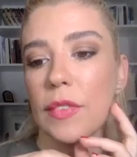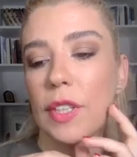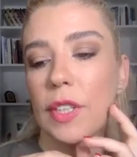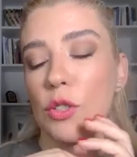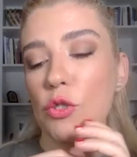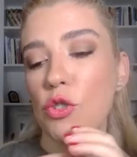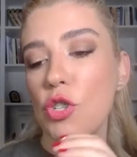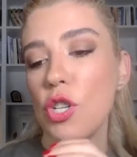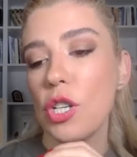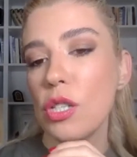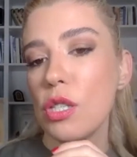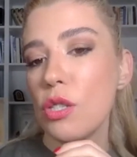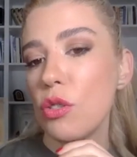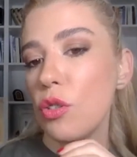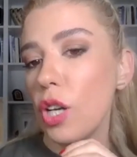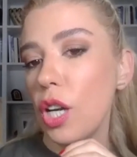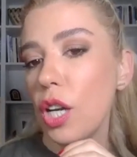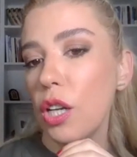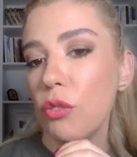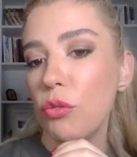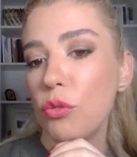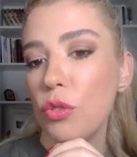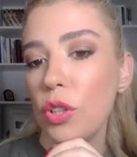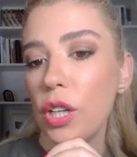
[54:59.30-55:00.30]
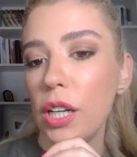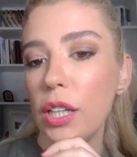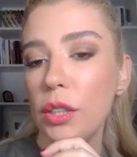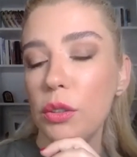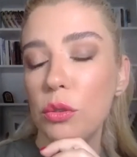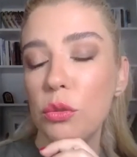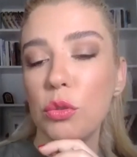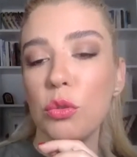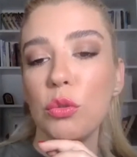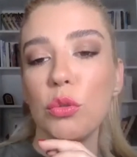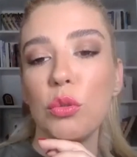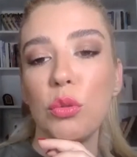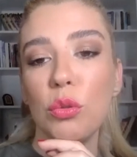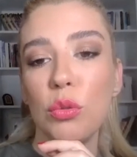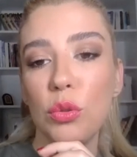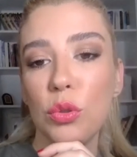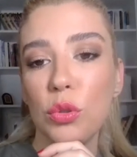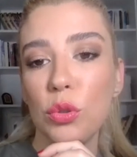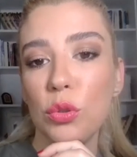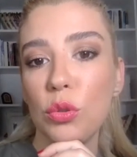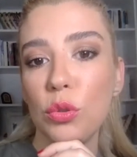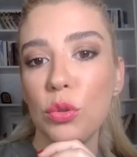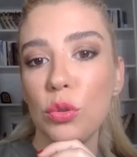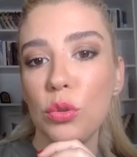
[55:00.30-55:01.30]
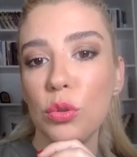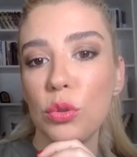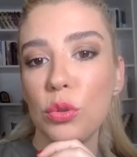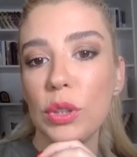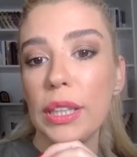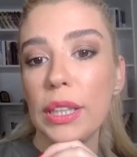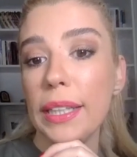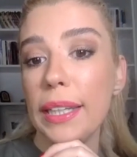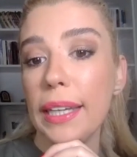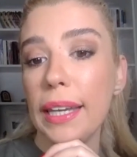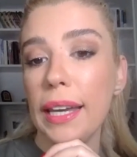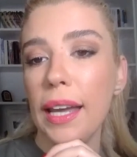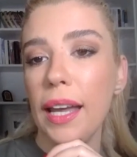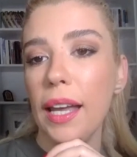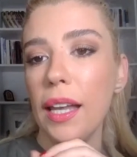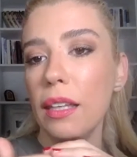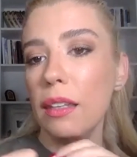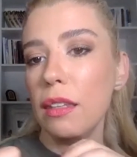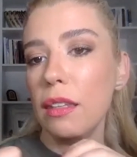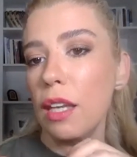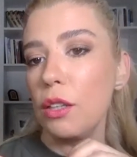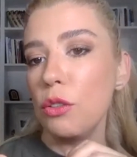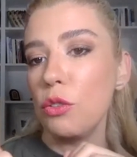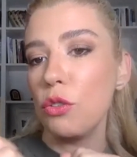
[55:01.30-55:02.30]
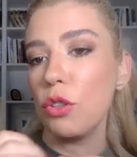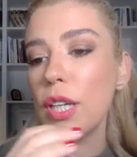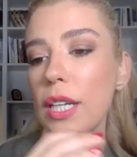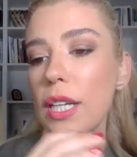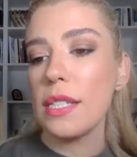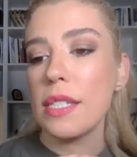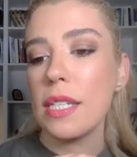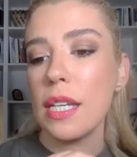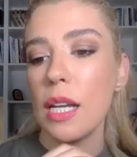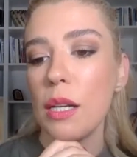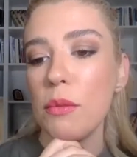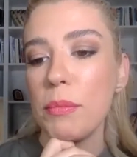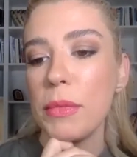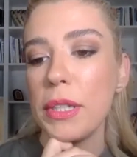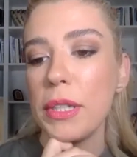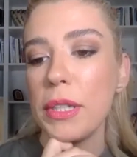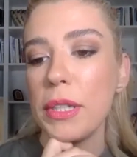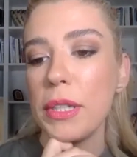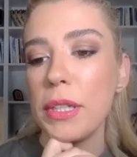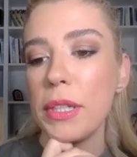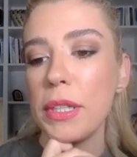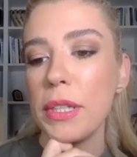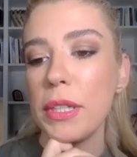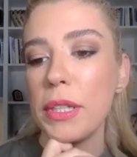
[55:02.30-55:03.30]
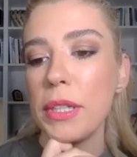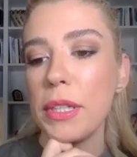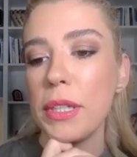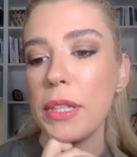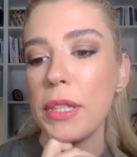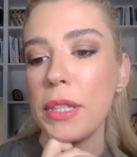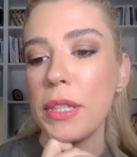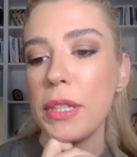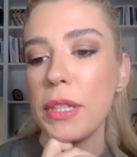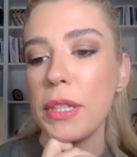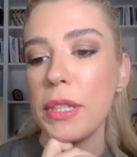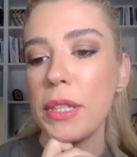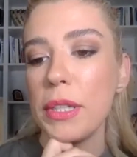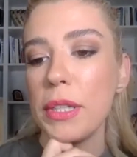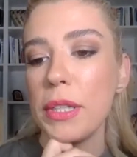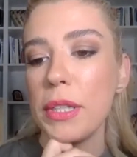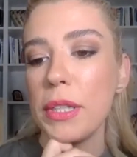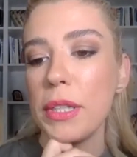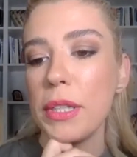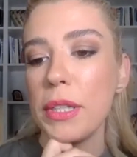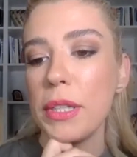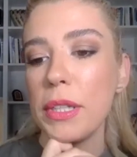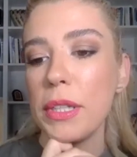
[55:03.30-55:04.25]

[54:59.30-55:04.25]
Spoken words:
Just try to do again, and you can send me that at Craftmaster.